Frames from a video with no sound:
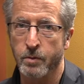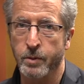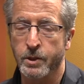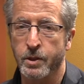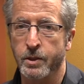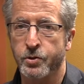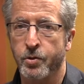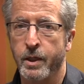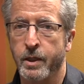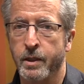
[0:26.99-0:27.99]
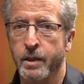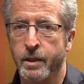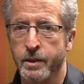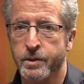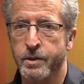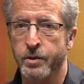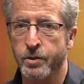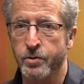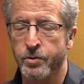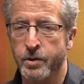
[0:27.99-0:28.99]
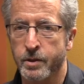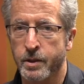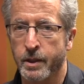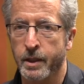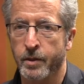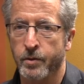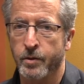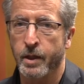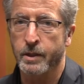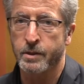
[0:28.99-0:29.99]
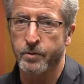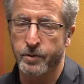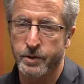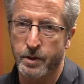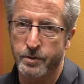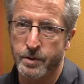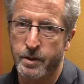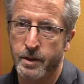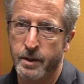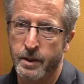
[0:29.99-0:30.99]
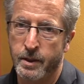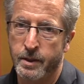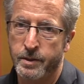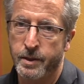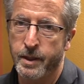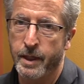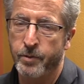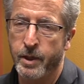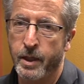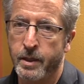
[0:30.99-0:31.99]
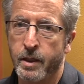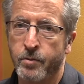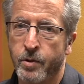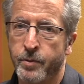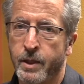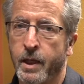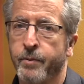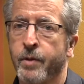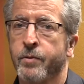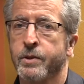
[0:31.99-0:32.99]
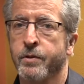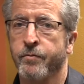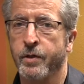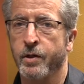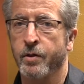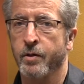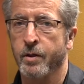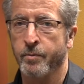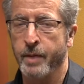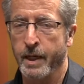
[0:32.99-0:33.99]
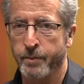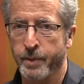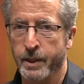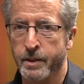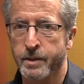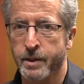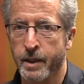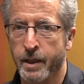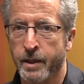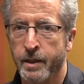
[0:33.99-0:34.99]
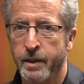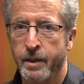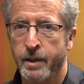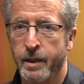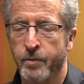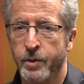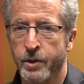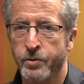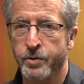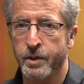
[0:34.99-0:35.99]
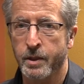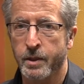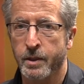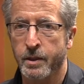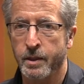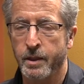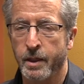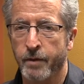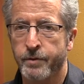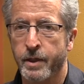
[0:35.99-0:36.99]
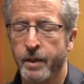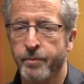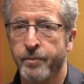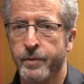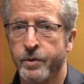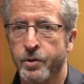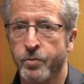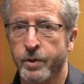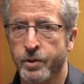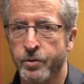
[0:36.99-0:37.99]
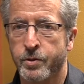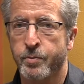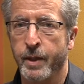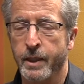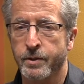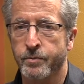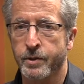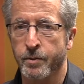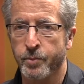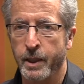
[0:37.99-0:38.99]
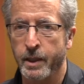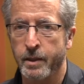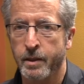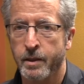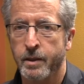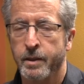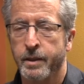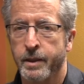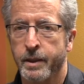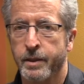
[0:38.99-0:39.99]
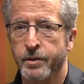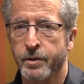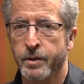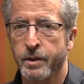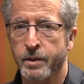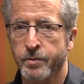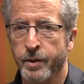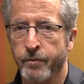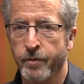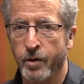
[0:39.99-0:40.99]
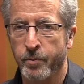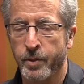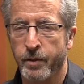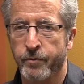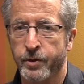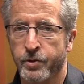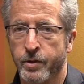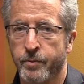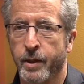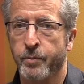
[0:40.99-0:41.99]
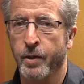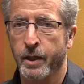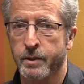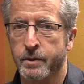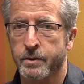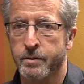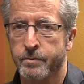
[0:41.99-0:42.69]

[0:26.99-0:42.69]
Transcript: much less training that can still use this and get excellent results. Today we had a young woman came in with severe back pain today, and we use the EDF tape to reduce spasms and pain, and it's been very beneficial in my practice.